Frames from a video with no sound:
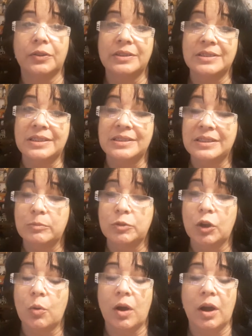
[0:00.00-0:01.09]
or at least they seem
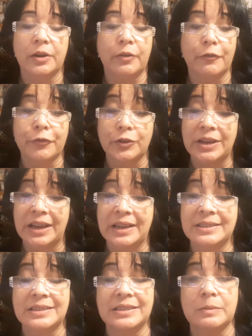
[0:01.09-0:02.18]
to go on for
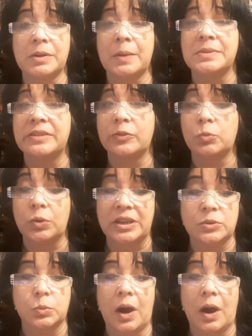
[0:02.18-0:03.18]
days and sometimes even weeks,